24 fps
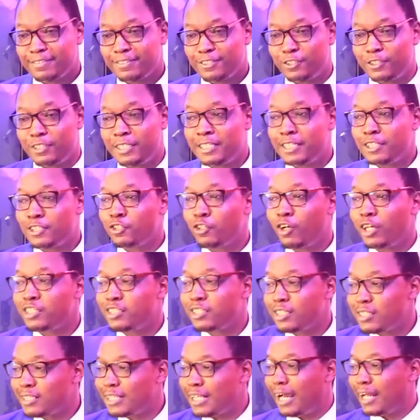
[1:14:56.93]
So this is not
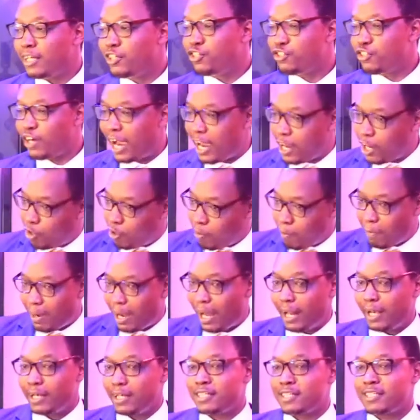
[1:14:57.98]
just a dry
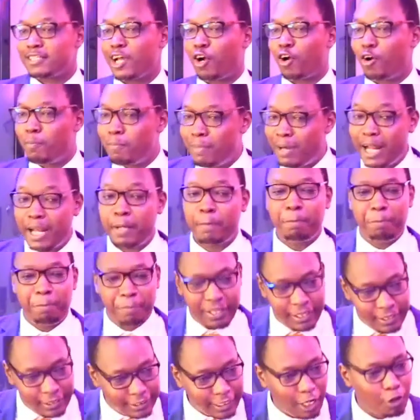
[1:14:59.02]
command. It is a command
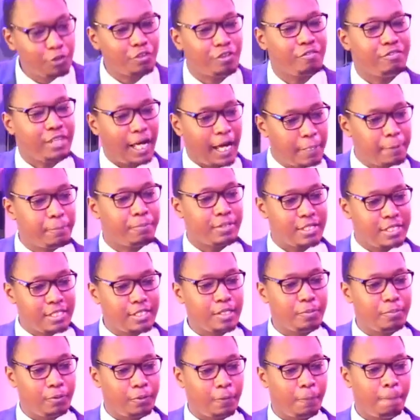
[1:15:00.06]
built out of that
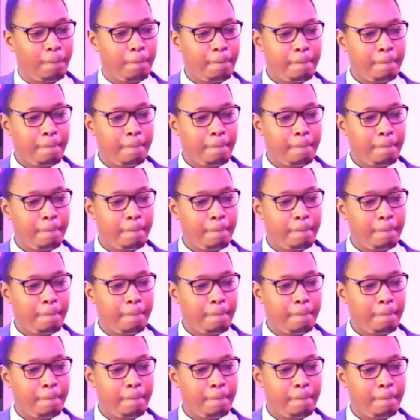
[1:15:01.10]
principle.